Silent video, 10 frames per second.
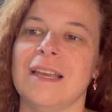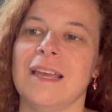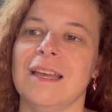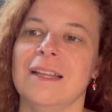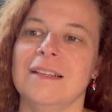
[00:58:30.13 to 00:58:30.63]

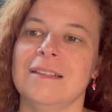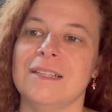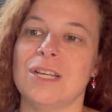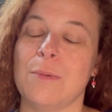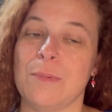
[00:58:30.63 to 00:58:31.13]
and the
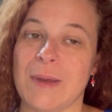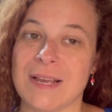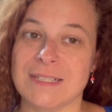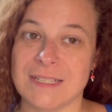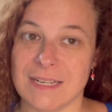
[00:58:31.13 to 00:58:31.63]

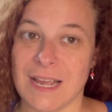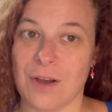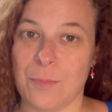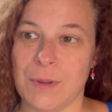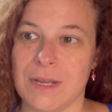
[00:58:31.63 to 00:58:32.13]
Topamax did
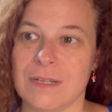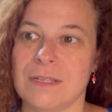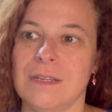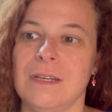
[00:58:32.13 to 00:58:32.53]
help it